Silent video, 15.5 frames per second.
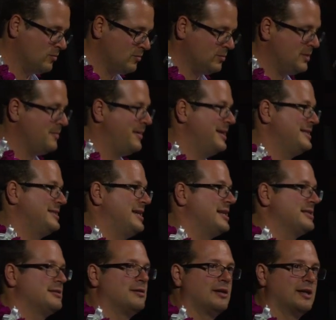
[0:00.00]
the best
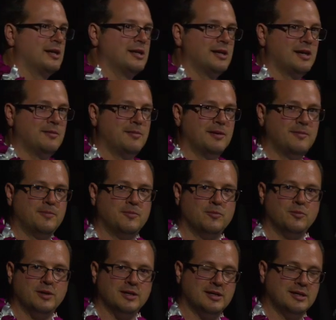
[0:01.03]
answer I can come up
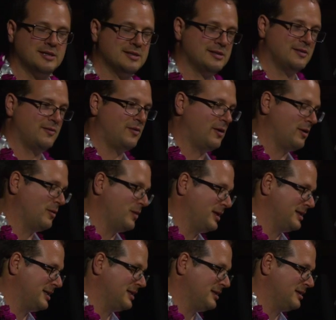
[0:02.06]
with is the
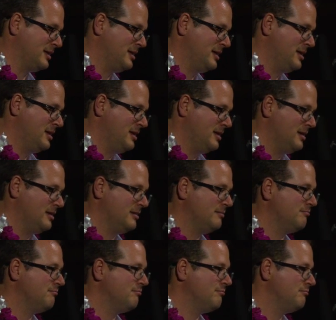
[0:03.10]
following, that
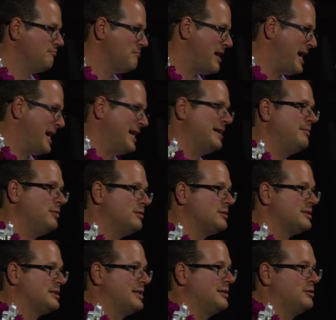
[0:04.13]

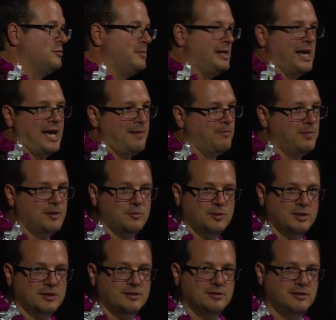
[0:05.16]
animals tend to be happy
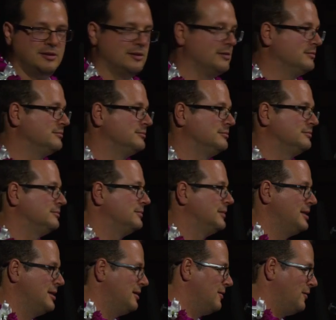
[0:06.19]
with,
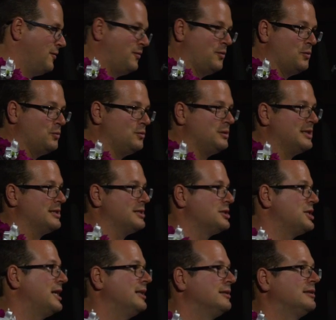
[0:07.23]
food and
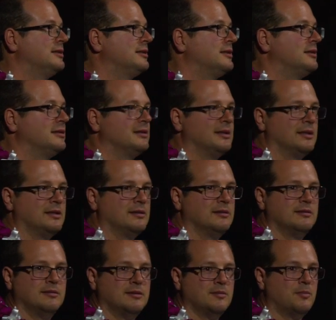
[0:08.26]
shelter
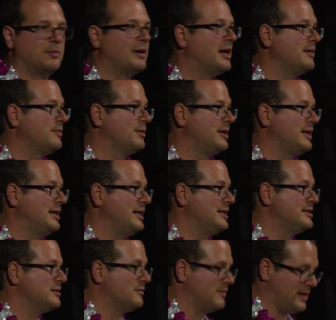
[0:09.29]
and the primary
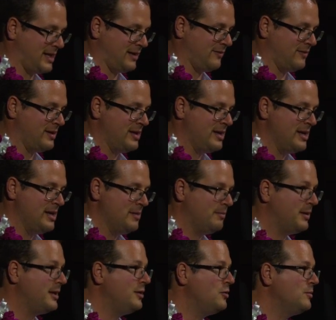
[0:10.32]
needs of life.
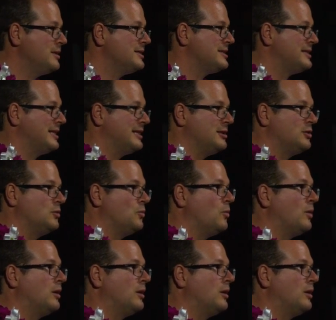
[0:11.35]
But humans tend to